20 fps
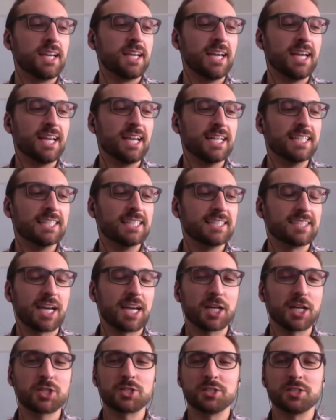
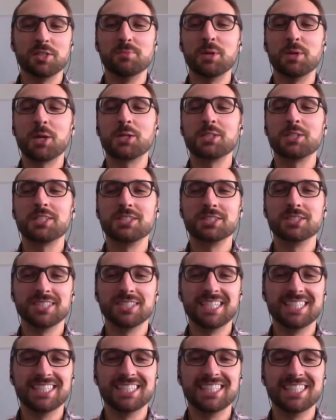And actually about a
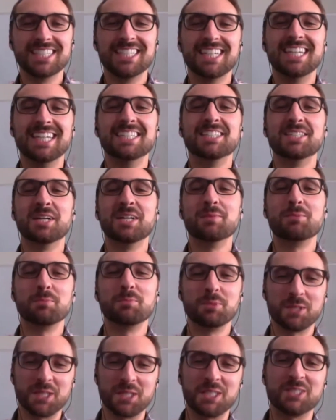year later, ended
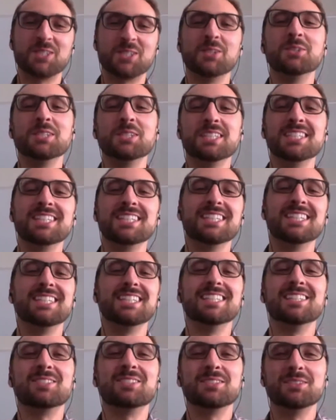up bringing Tony
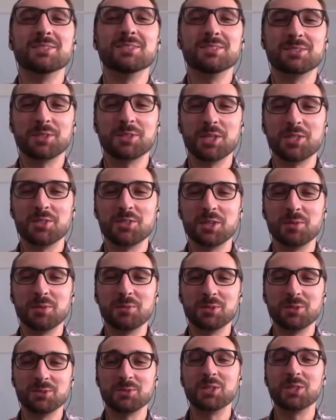into
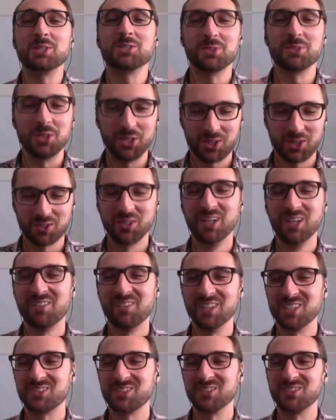Greystripe as well. So all three of
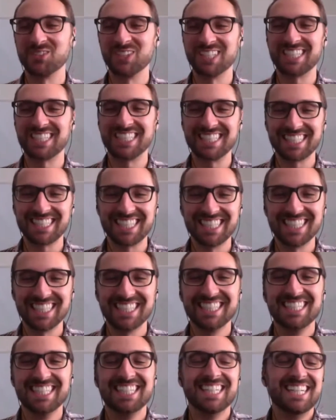us were working there.